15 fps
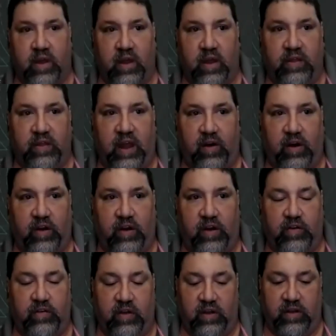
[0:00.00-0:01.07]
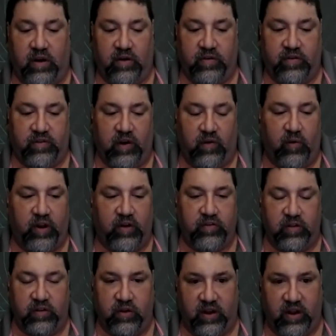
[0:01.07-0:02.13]
there is several ways to
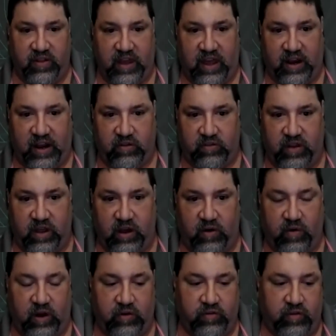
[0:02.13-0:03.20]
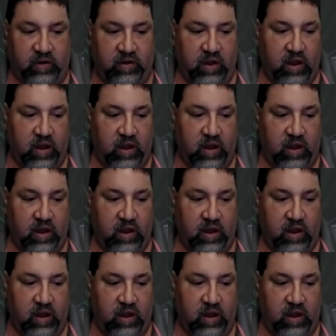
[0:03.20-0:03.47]
look at that, answer that question.